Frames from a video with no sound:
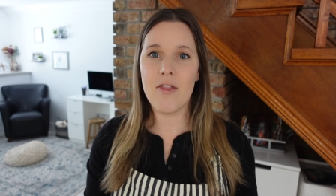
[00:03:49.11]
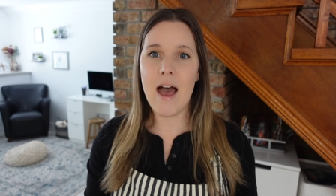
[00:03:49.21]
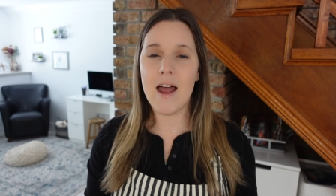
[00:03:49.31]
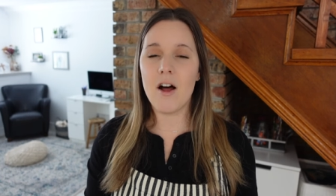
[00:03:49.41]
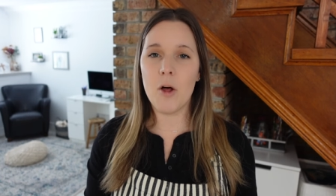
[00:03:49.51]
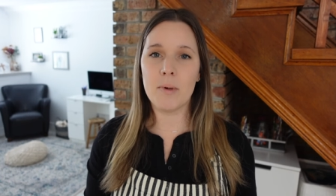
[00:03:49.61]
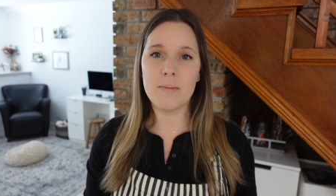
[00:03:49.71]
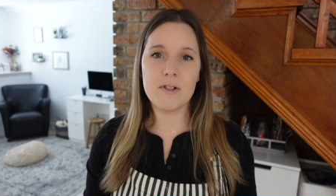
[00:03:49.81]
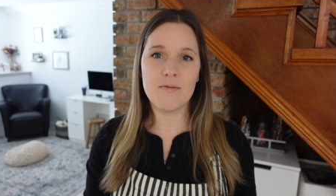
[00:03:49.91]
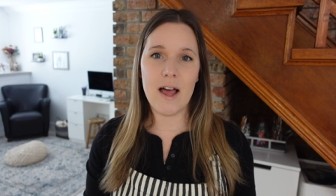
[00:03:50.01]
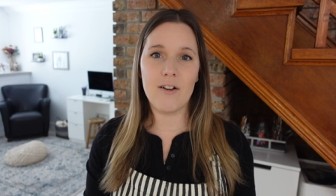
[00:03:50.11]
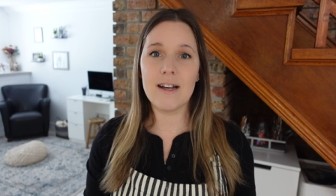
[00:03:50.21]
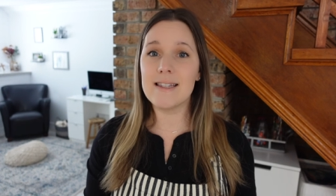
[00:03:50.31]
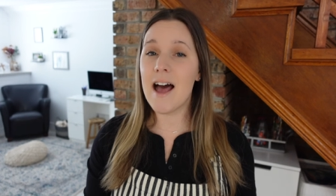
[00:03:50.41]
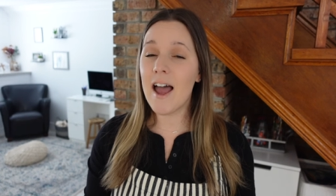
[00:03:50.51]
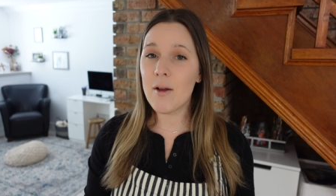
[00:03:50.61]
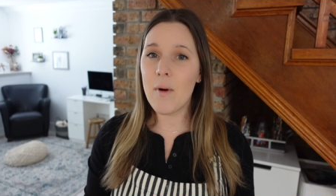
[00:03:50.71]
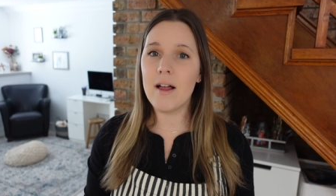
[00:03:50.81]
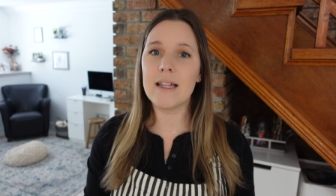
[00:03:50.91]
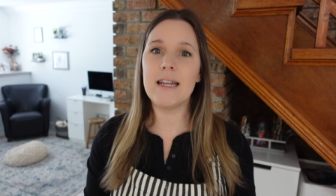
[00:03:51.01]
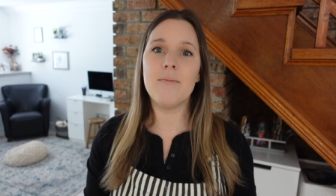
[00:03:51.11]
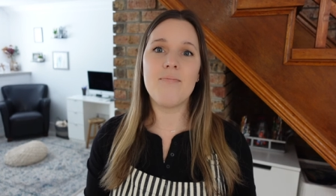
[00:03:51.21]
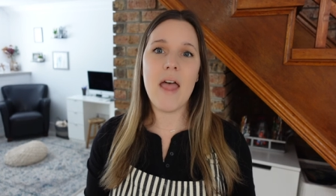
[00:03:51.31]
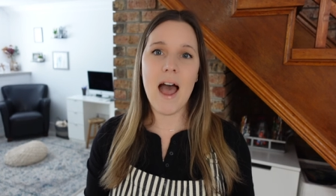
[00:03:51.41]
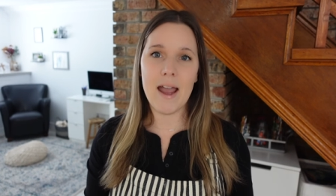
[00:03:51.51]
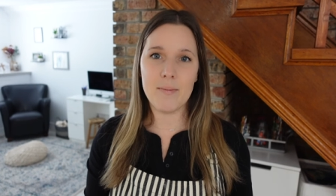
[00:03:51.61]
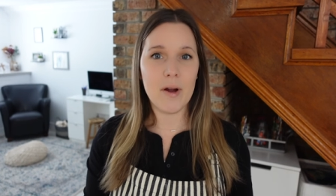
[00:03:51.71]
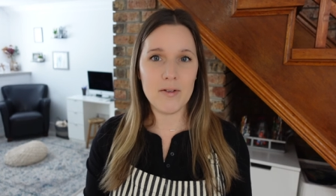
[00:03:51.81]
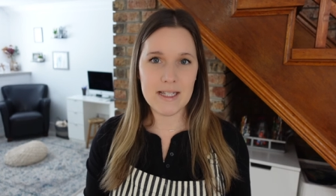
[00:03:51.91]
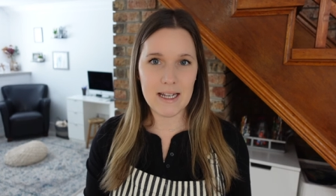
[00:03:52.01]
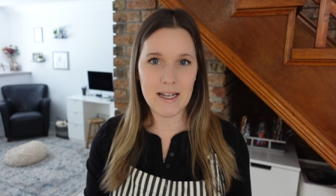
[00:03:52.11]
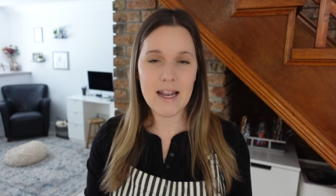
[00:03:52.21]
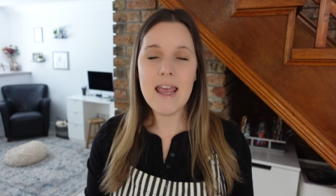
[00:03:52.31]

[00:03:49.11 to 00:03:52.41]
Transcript: that all-purpose flour is high quality, high protein.